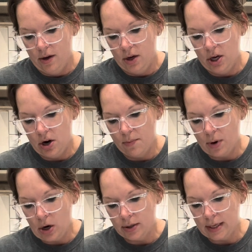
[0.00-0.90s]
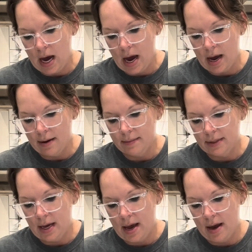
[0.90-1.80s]
you know, burn times
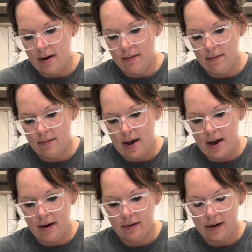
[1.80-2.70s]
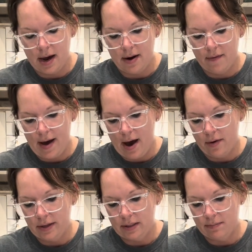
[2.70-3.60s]
and kind of how
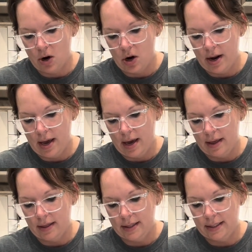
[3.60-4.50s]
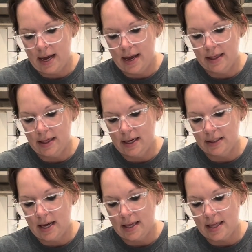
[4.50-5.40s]
it's burning and the scent and things
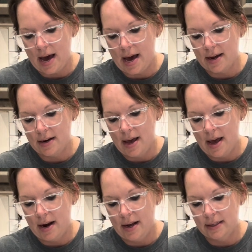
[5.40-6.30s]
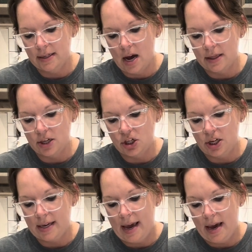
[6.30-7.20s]
like that. And it's not that she
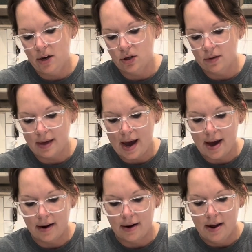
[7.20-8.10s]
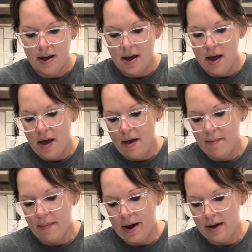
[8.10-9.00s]
can't do that,
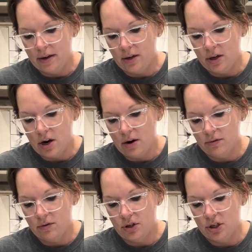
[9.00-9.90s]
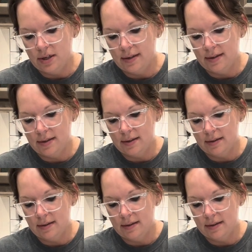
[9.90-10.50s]
but you know, she's